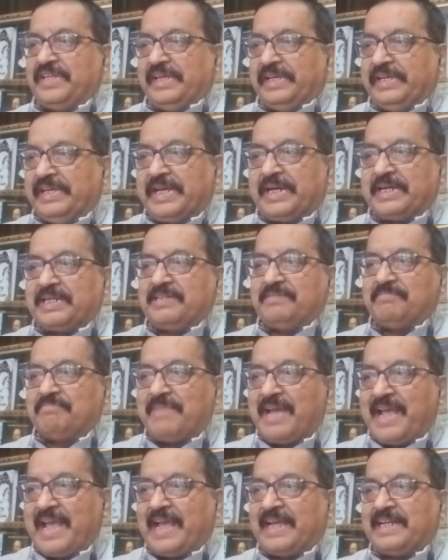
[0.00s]
young
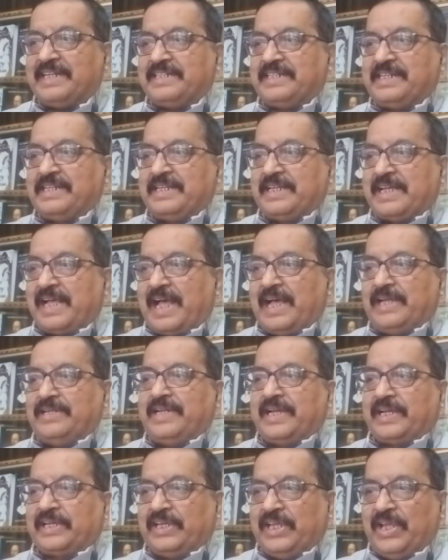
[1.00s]
man and
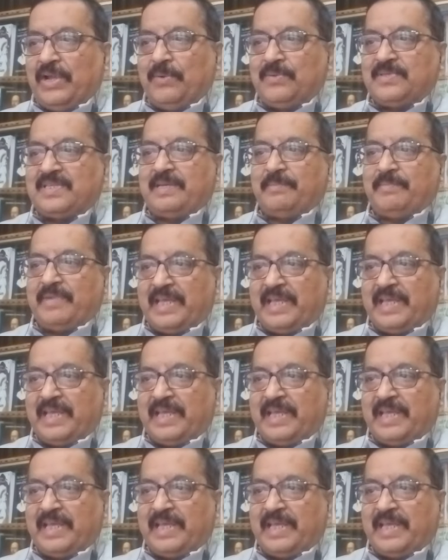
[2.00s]
accusing